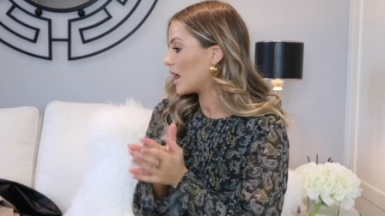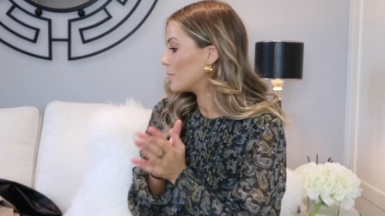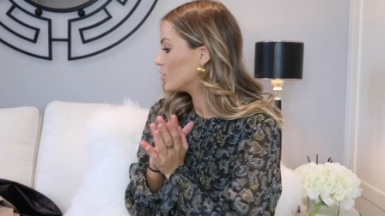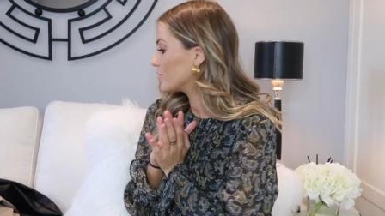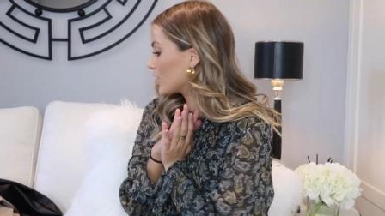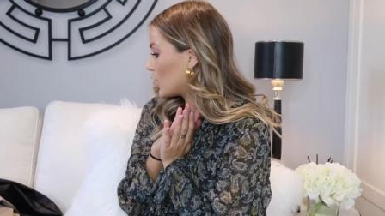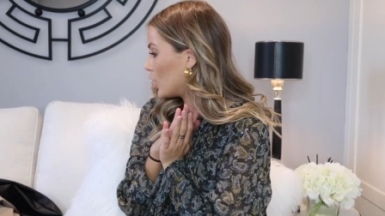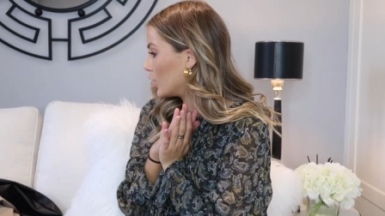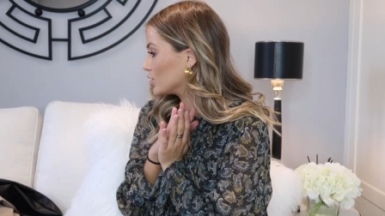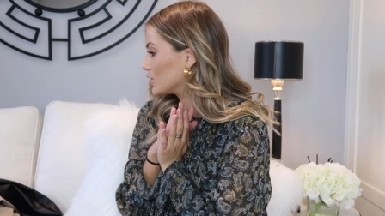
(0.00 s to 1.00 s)
Okay, moving
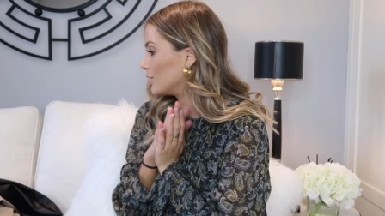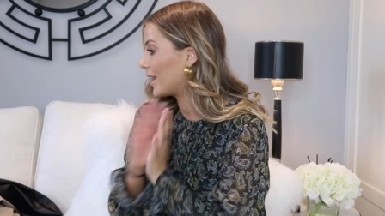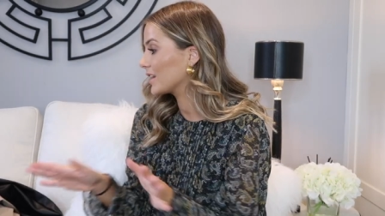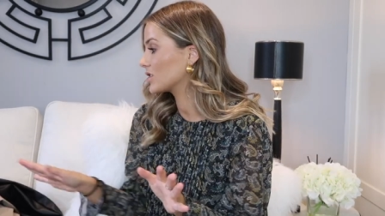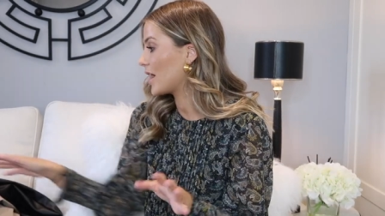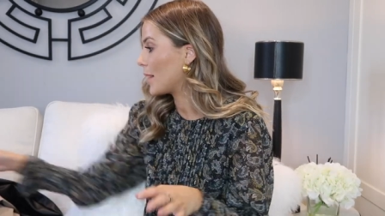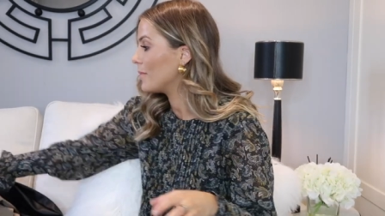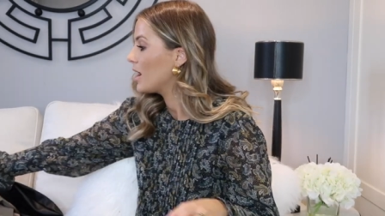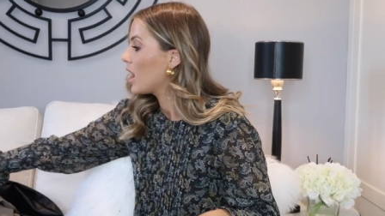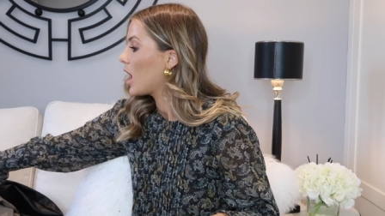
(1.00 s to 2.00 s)
on to
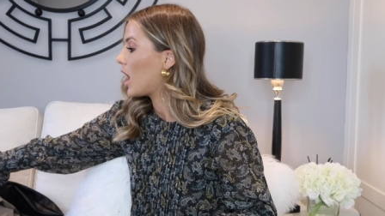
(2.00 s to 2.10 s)
H&M.